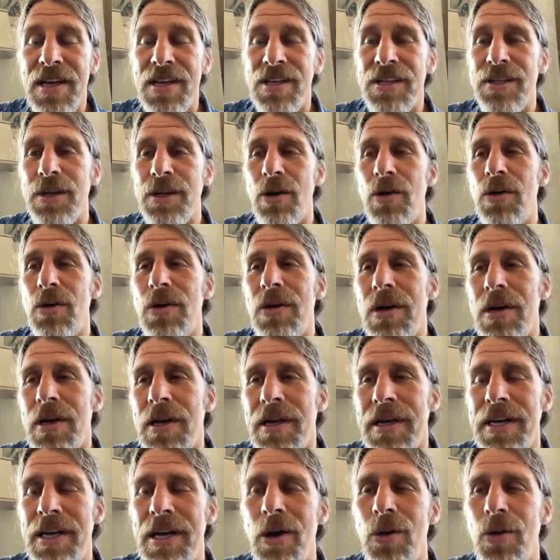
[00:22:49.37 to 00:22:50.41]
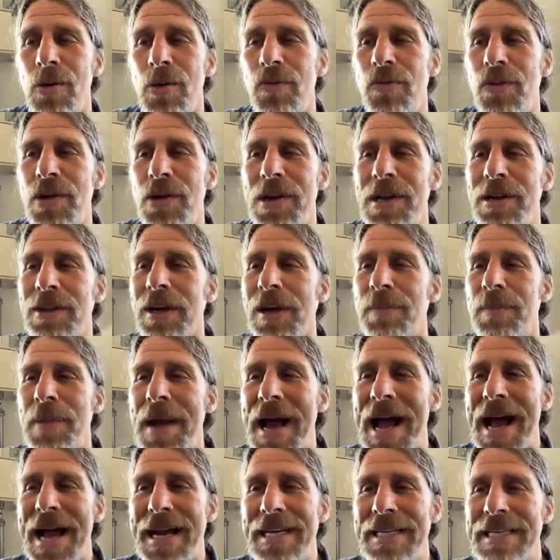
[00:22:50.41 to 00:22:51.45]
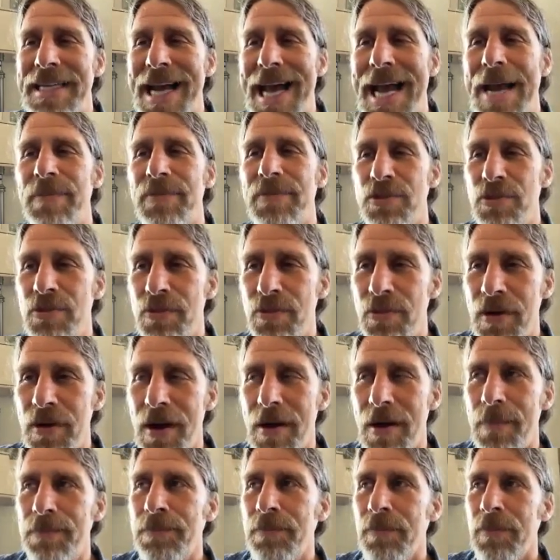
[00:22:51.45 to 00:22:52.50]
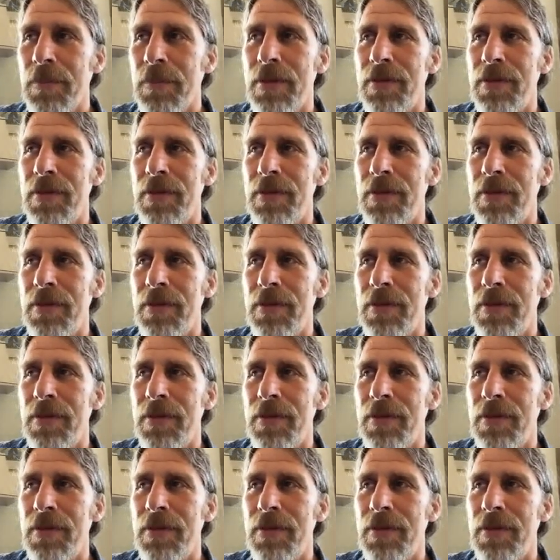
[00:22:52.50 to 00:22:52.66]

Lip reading: So, you know, if we look back in time through the